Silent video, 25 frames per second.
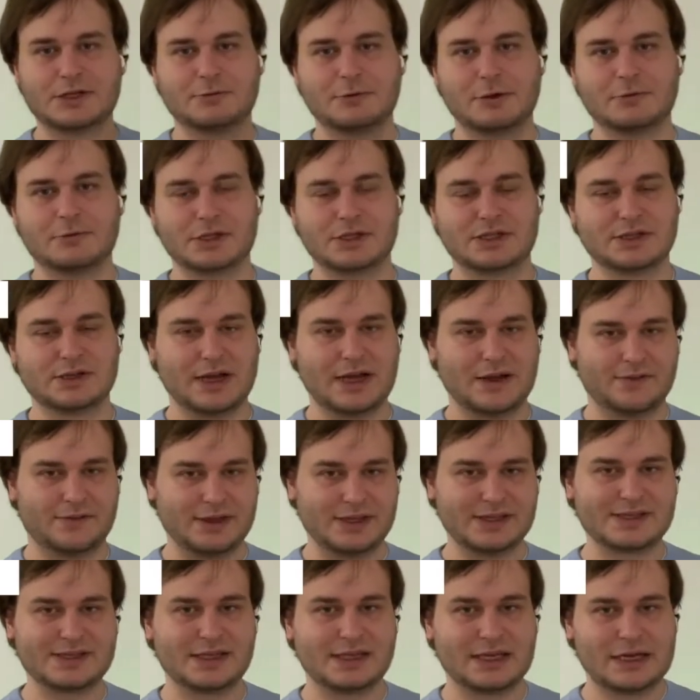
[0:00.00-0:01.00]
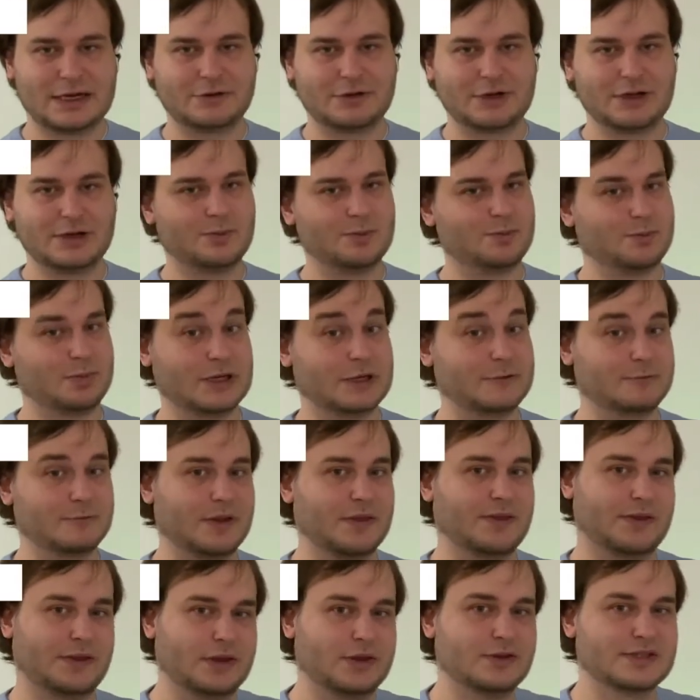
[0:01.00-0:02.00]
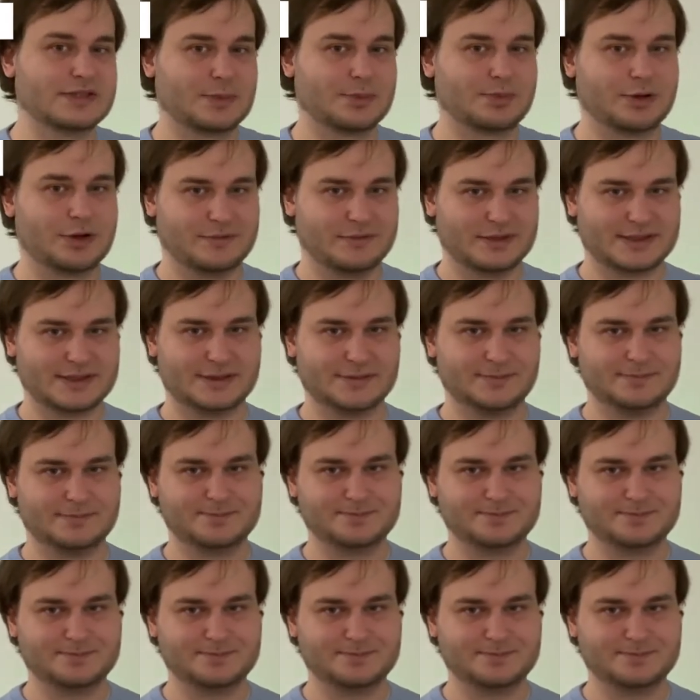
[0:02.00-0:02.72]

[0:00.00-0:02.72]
We want to have this scenario, but with user privacy.